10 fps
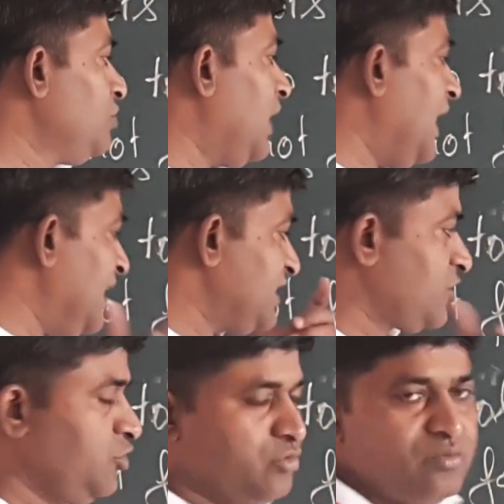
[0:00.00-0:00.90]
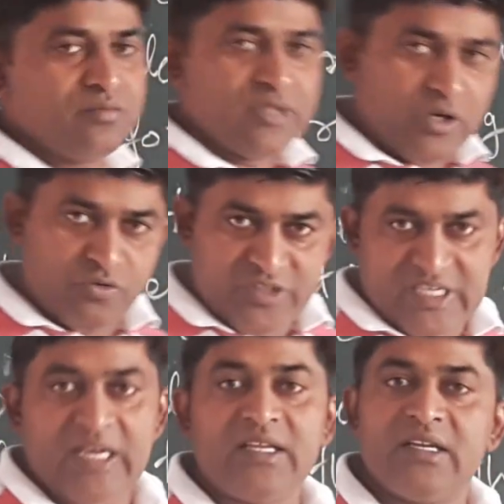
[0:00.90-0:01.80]
ask you, now we
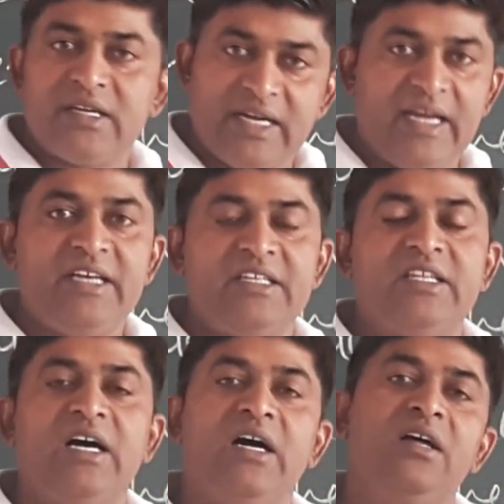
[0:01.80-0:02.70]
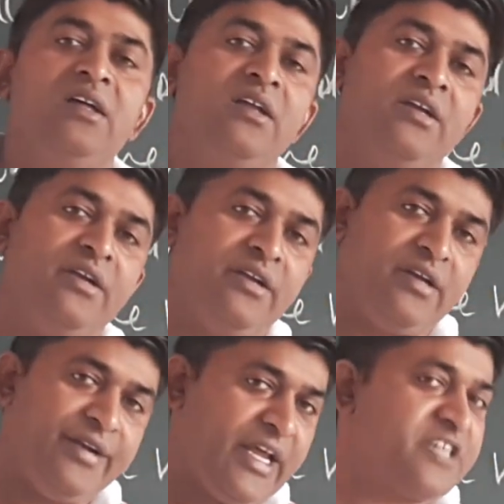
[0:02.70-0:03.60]
shall write in the
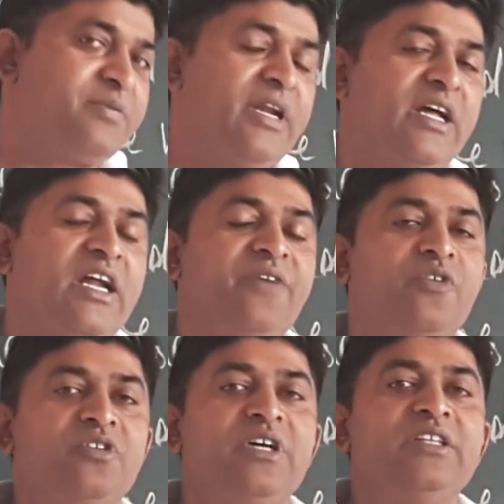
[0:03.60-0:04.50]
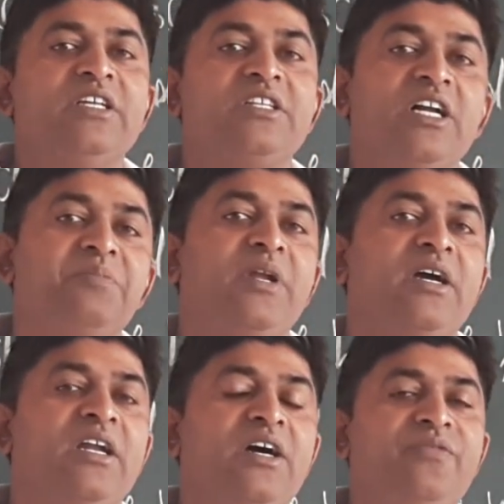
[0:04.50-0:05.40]
next paragraph or in the third
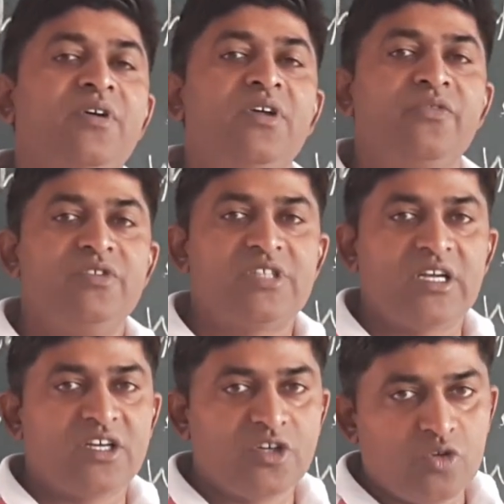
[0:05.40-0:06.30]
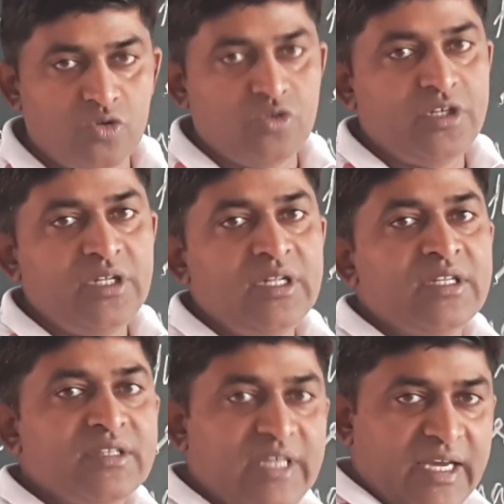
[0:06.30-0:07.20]
paragraph, we shall conclude
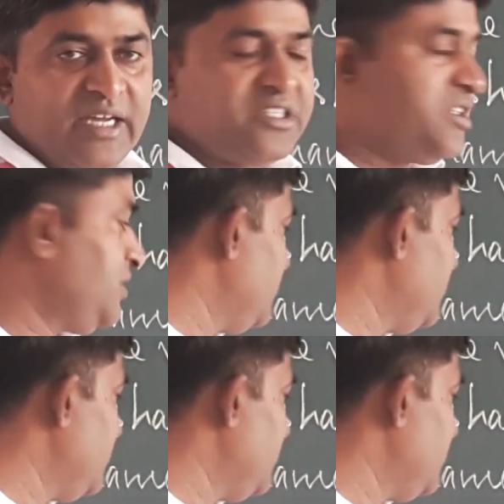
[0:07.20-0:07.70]
that